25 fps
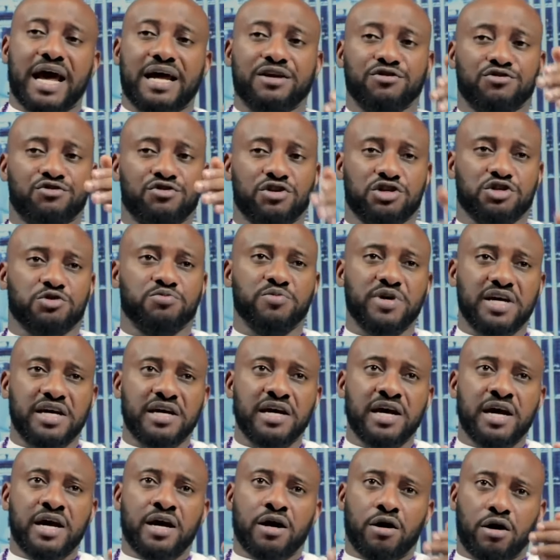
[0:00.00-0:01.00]
And trust
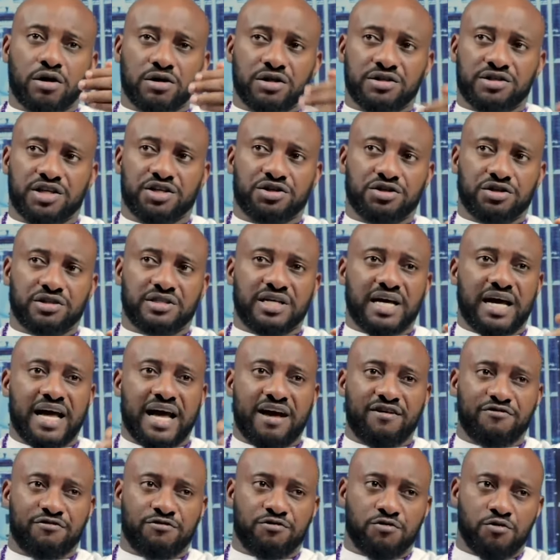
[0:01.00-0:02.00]
me, organizations that
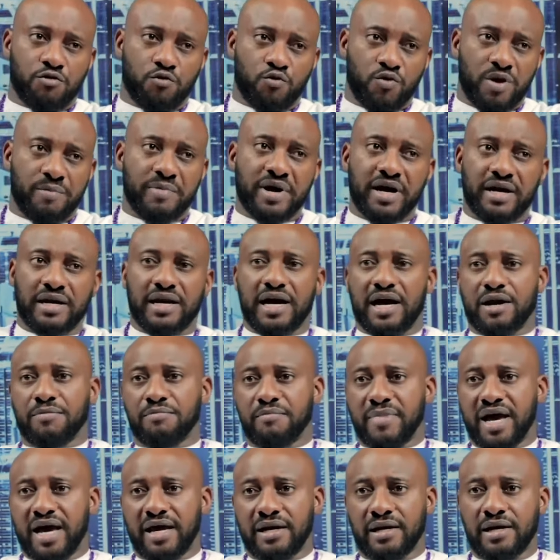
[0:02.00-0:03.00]
have women
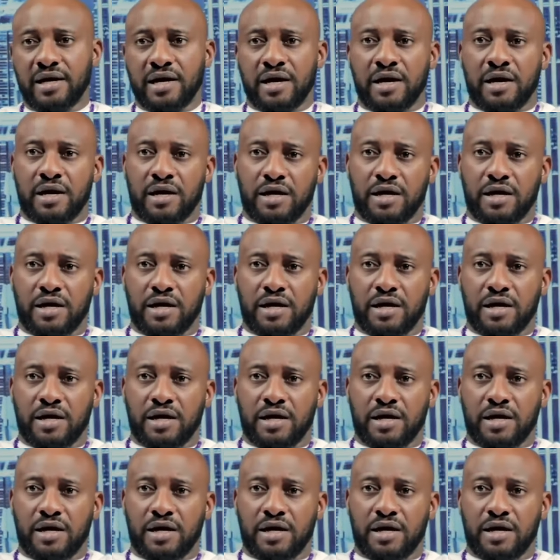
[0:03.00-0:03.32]
and men,